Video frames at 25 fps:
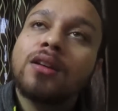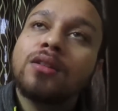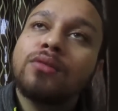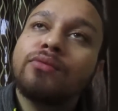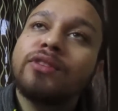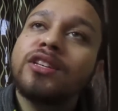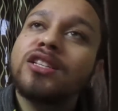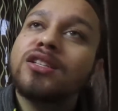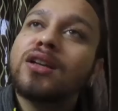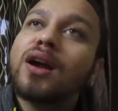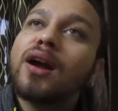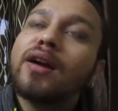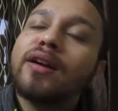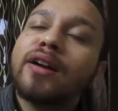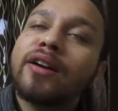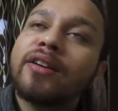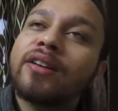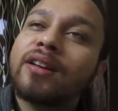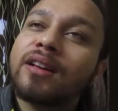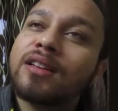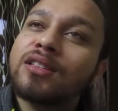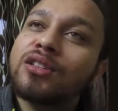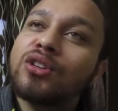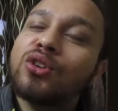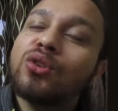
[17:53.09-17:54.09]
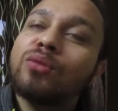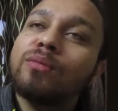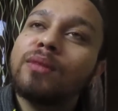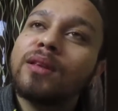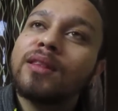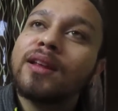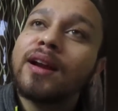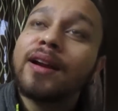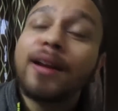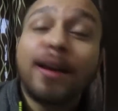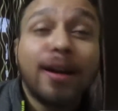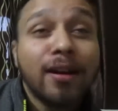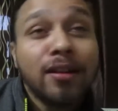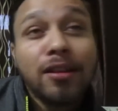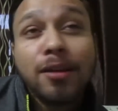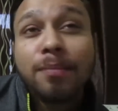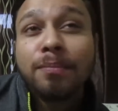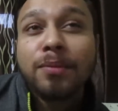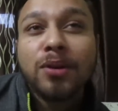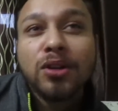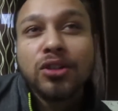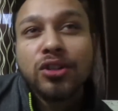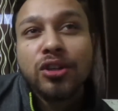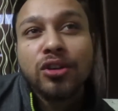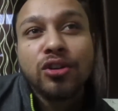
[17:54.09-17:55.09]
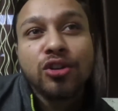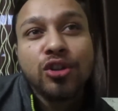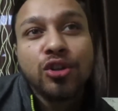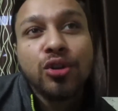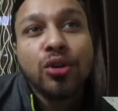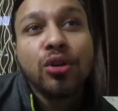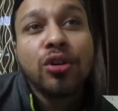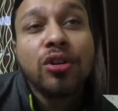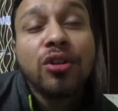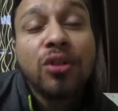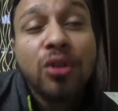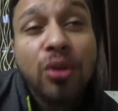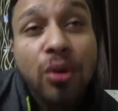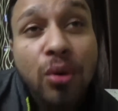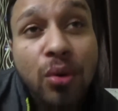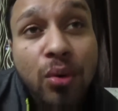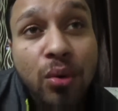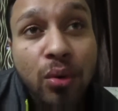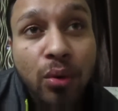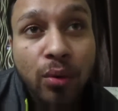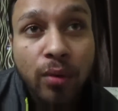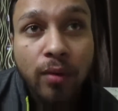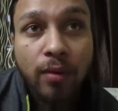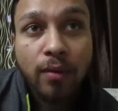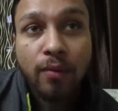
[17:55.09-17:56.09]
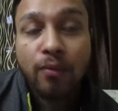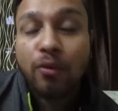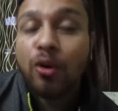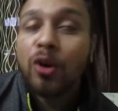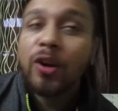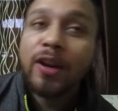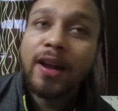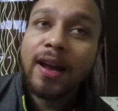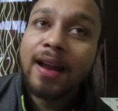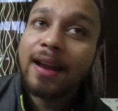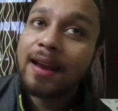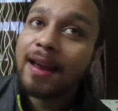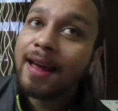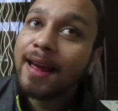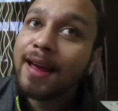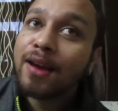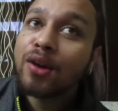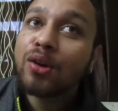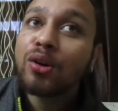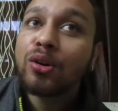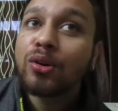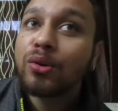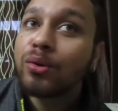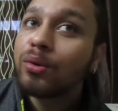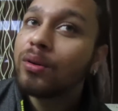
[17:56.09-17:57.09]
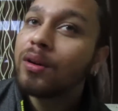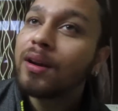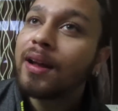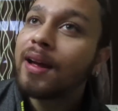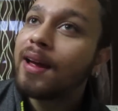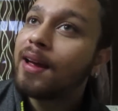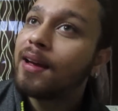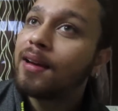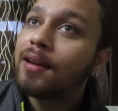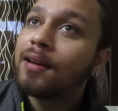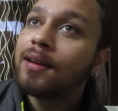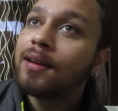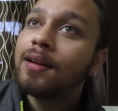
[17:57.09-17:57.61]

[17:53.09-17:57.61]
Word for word: we started assuming that other person should know what i like or don't like